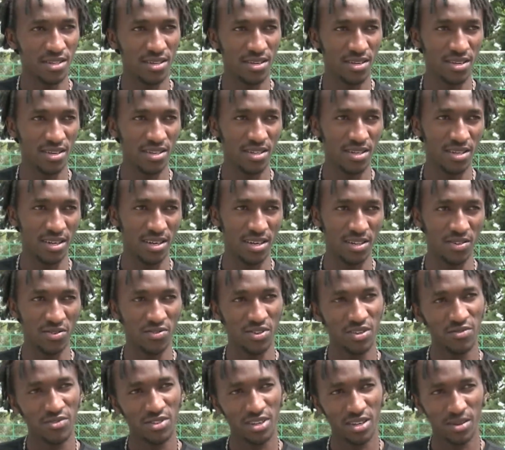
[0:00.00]
I was in
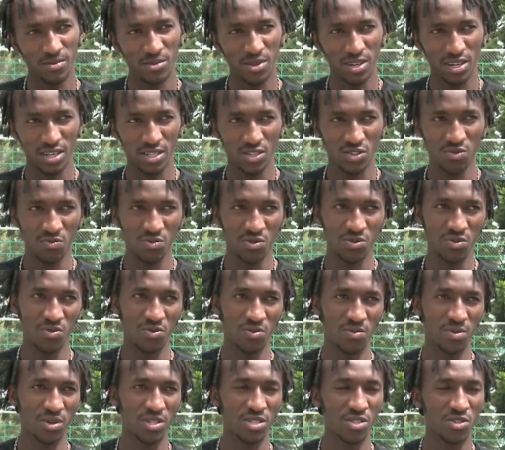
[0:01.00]
P5. I had like
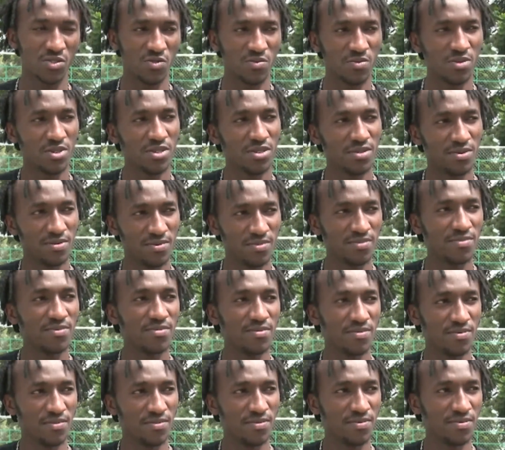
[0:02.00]
11, 10
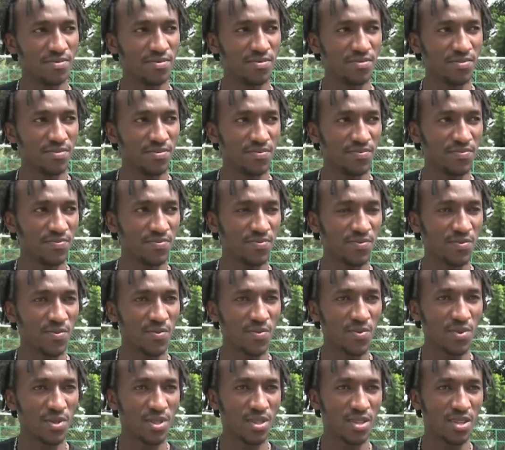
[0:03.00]
years. They
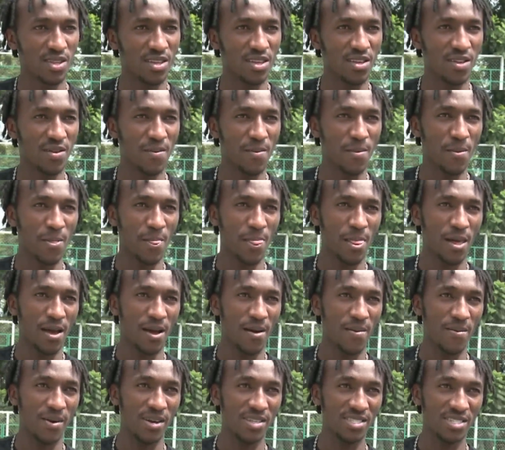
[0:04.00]
introduced
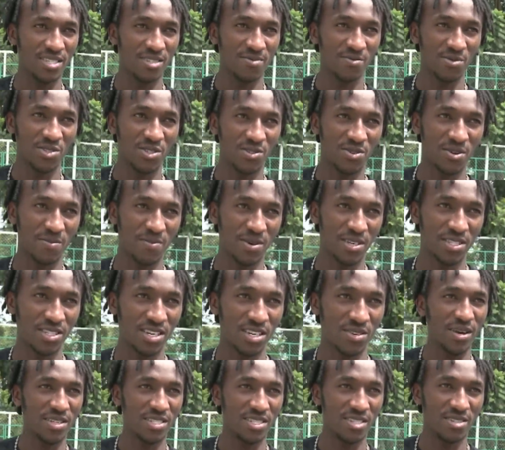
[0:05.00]
basketball at school. I
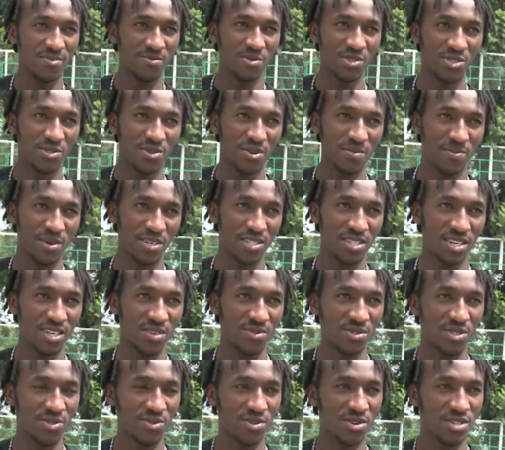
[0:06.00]
was a footballer,
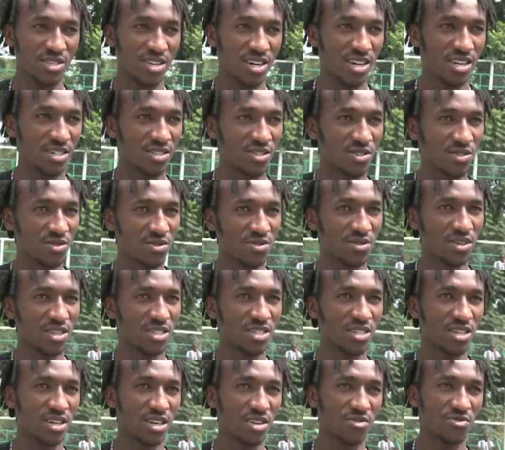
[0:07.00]
so I said, let me
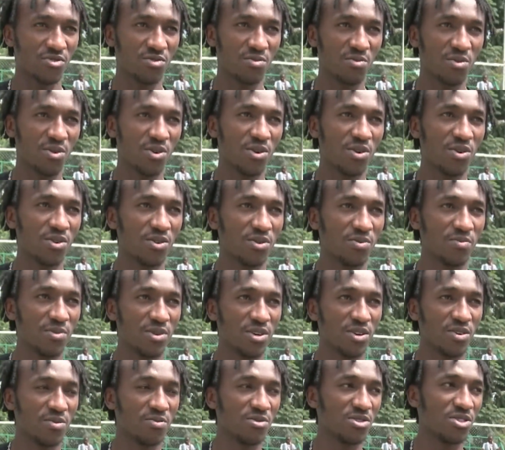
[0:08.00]
give it a try.
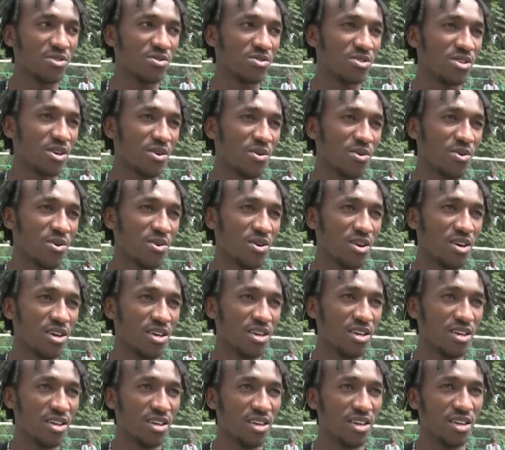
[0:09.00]
And they worked out,
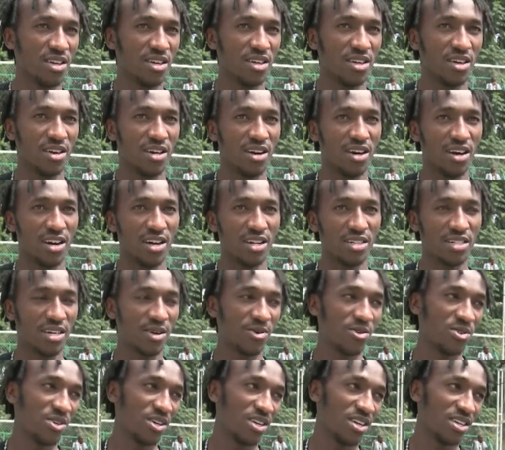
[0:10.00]
so since then, I
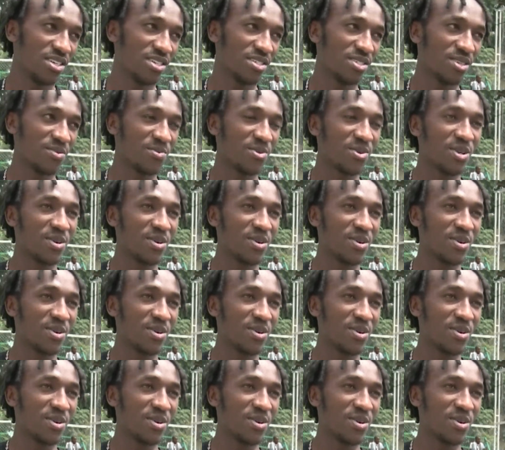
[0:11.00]
continued.